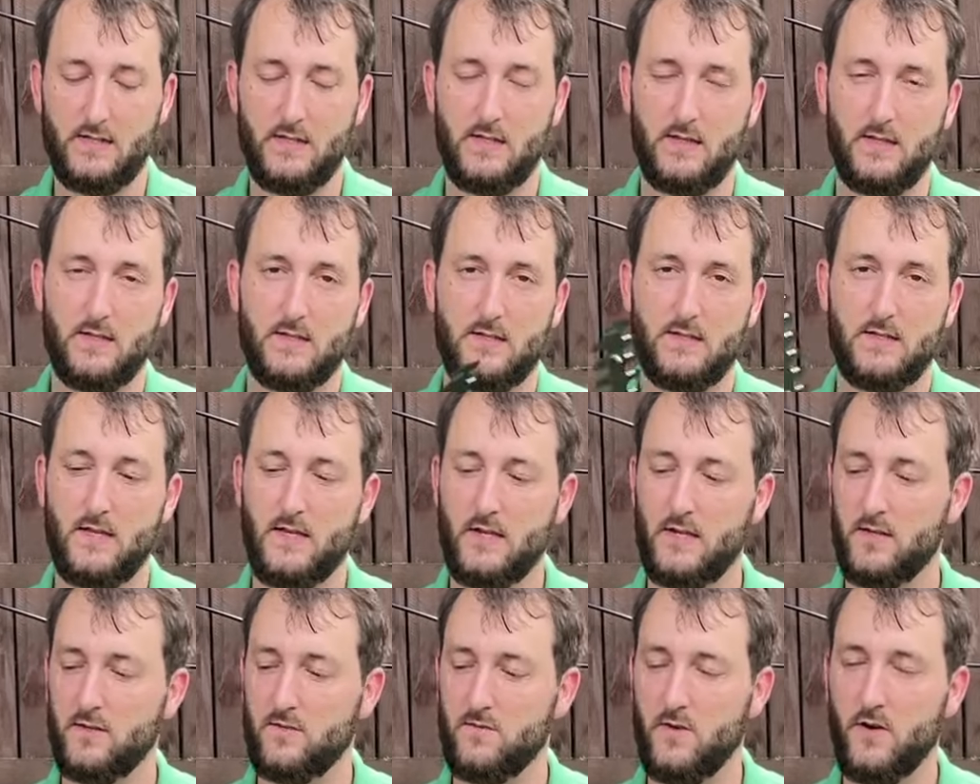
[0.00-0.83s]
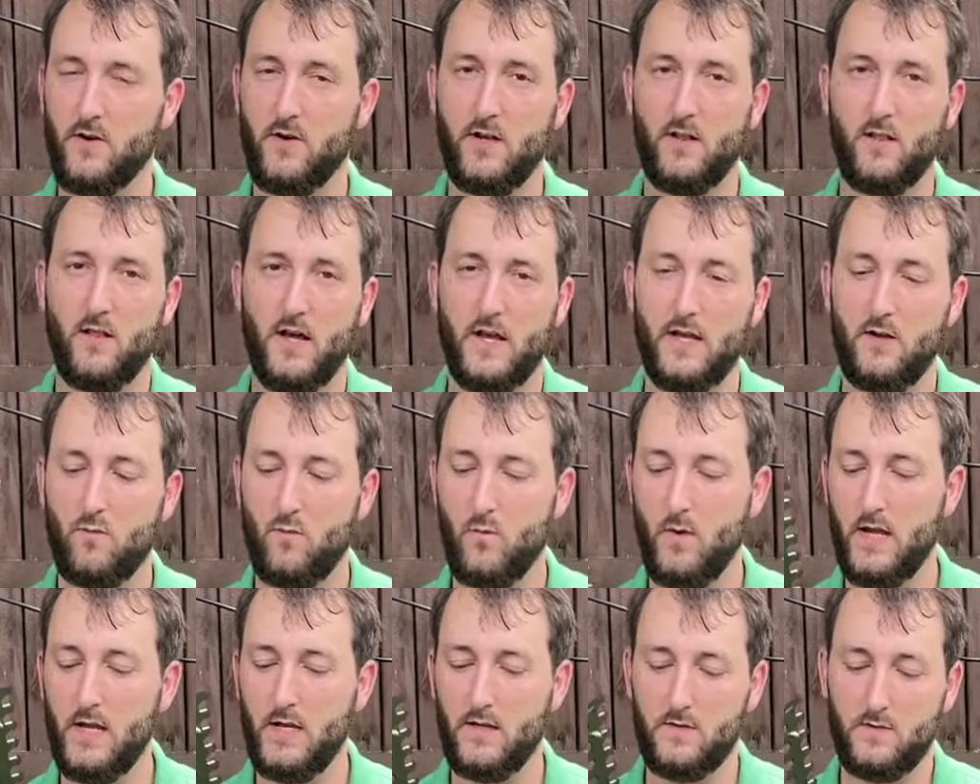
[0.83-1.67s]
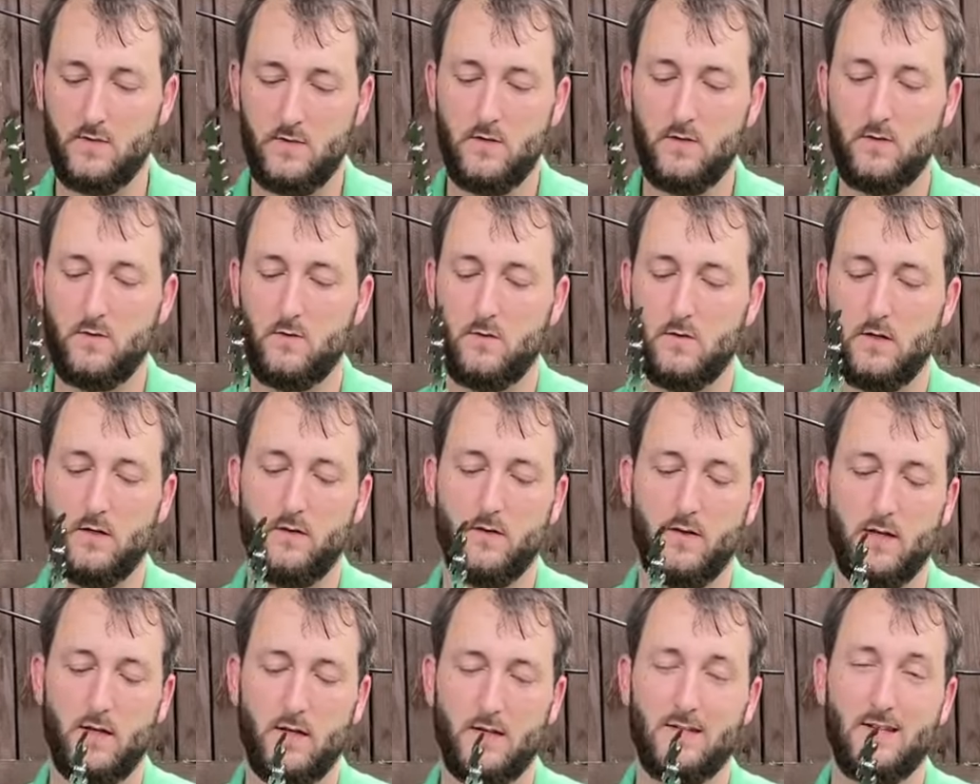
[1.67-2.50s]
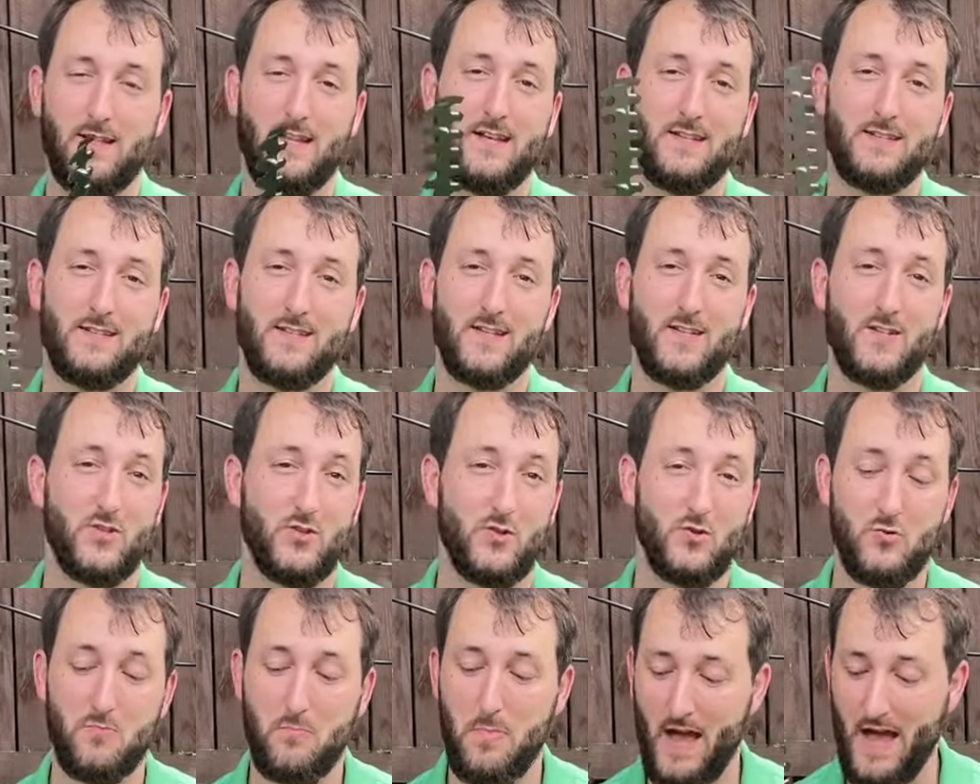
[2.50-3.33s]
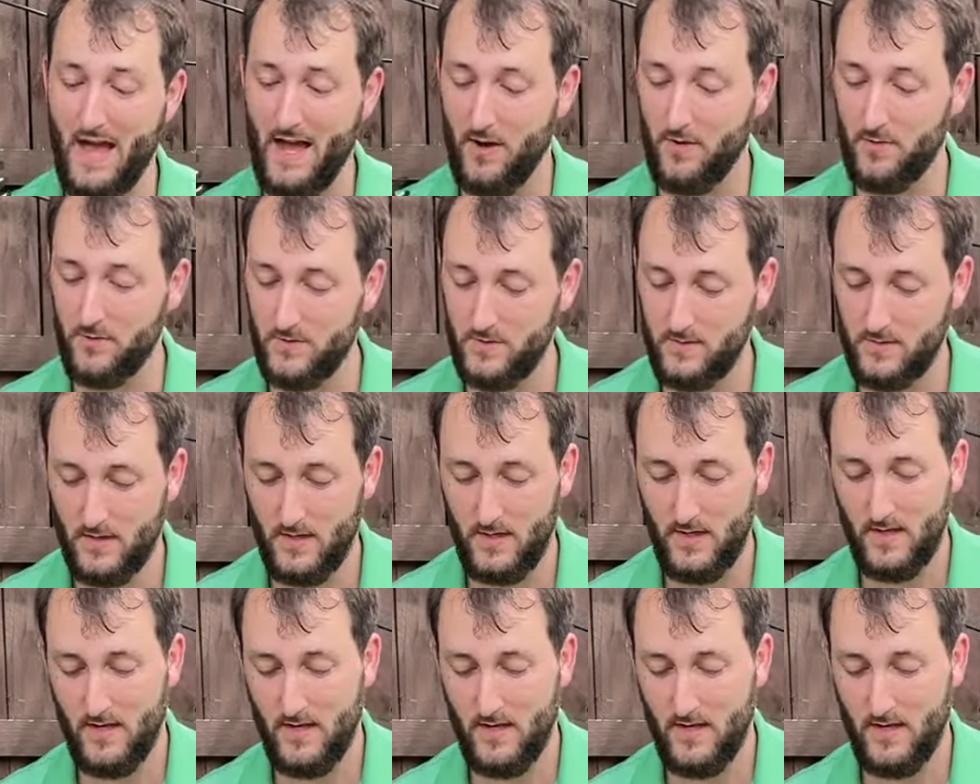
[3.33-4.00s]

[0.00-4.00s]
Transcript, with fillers: And this thing is very lightweight too. I think it's less than two pounds.